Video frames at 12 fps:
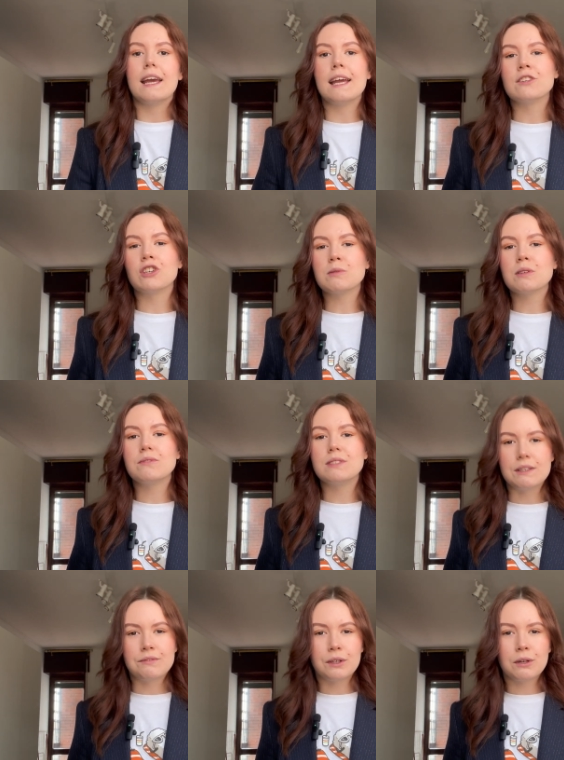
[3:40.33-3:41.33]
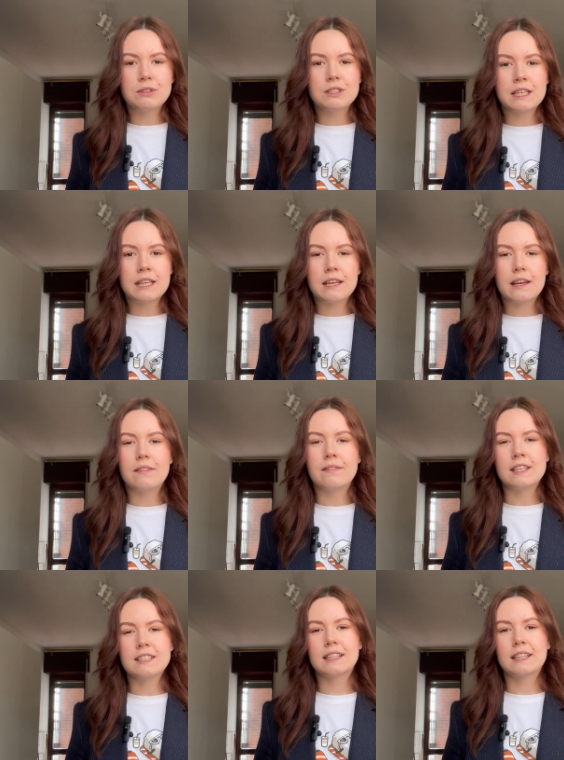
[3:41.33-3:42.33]
In terms of difficulty,
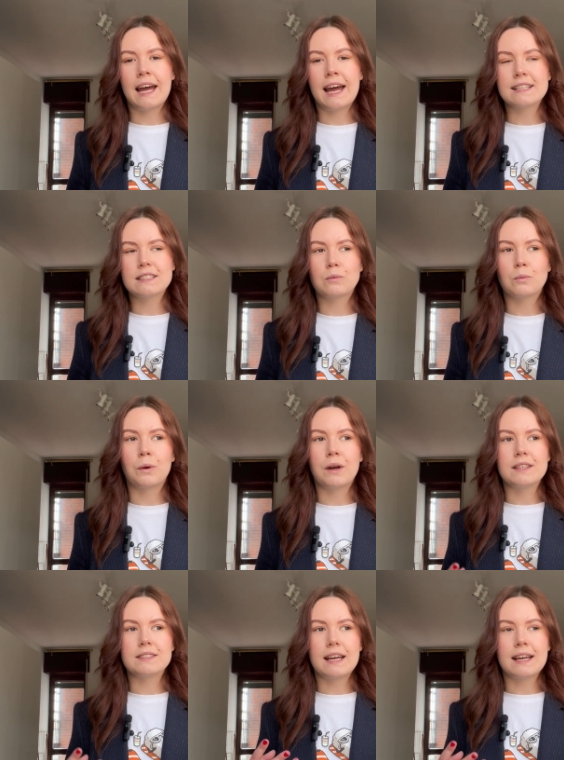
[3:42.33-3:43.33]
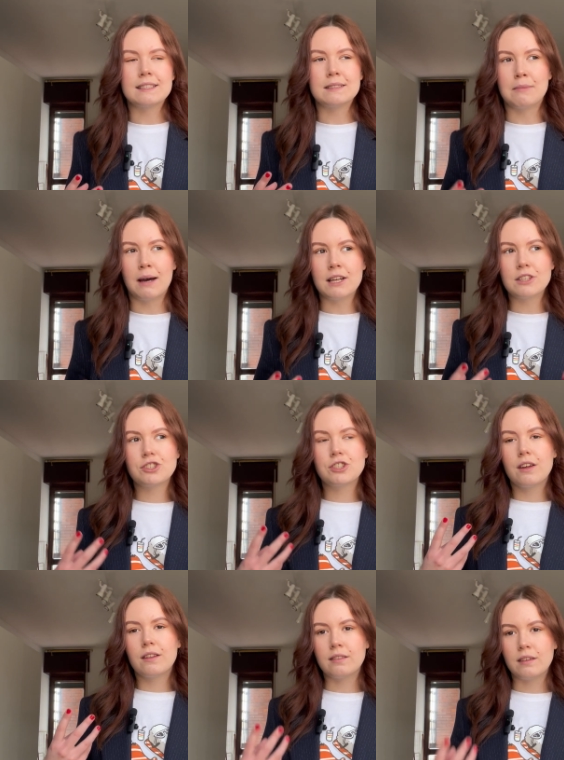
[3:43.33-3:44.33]
this class was as much
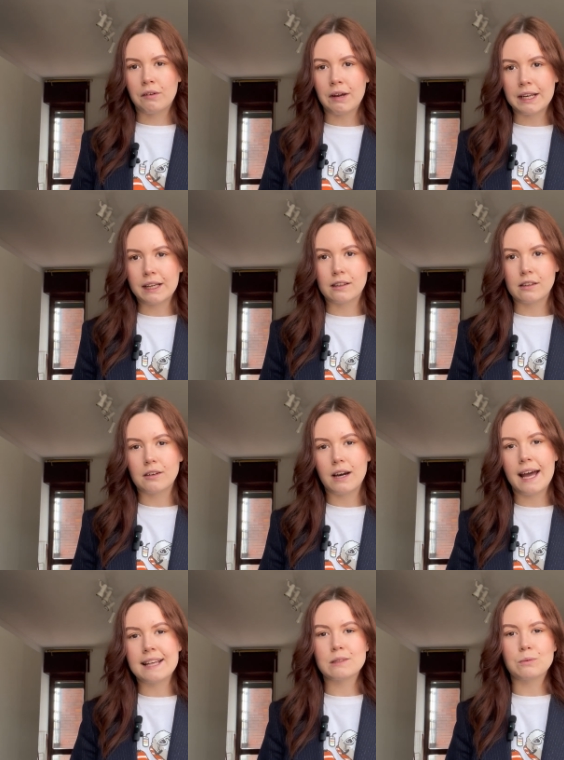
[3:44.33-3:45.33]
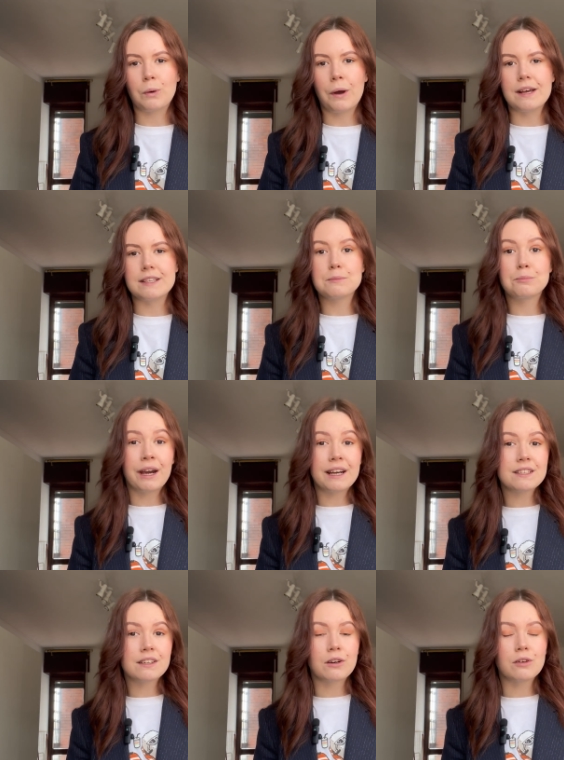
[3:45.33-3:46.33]
theoretical as it was
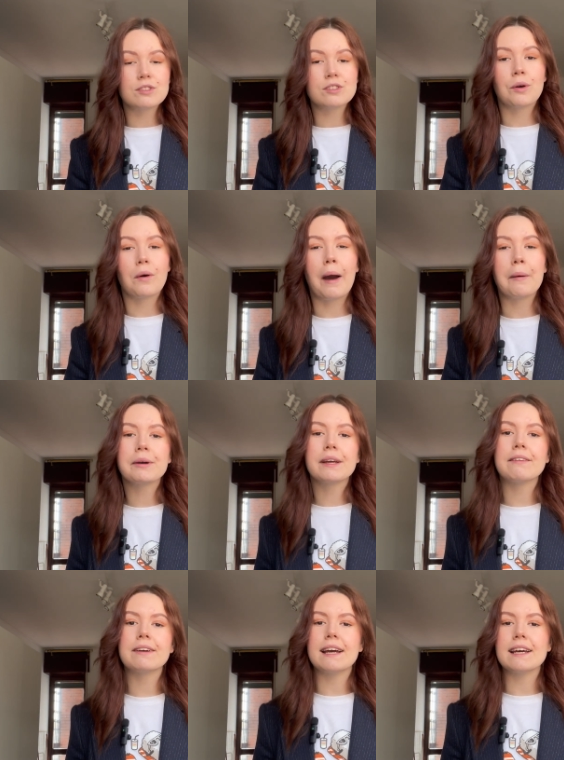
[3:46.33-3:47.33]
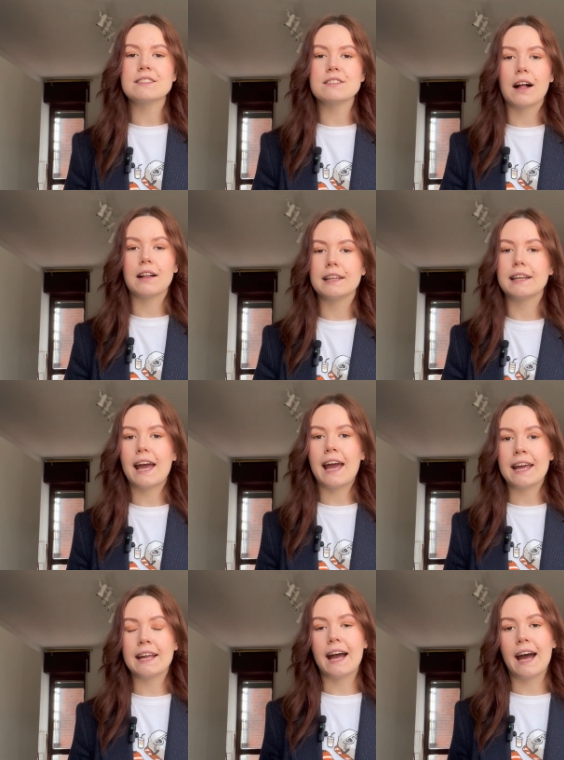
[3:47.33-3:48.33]
practical, so I will give it a solid
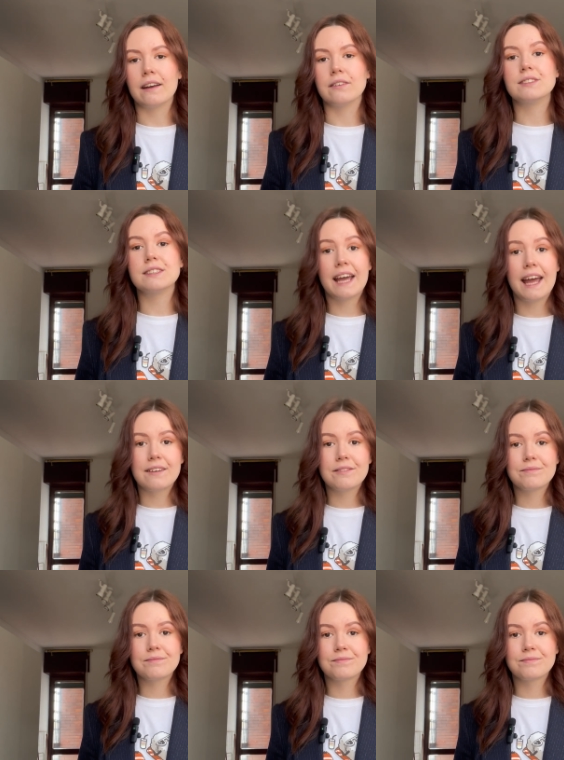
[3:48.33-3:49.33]
8 out of 10.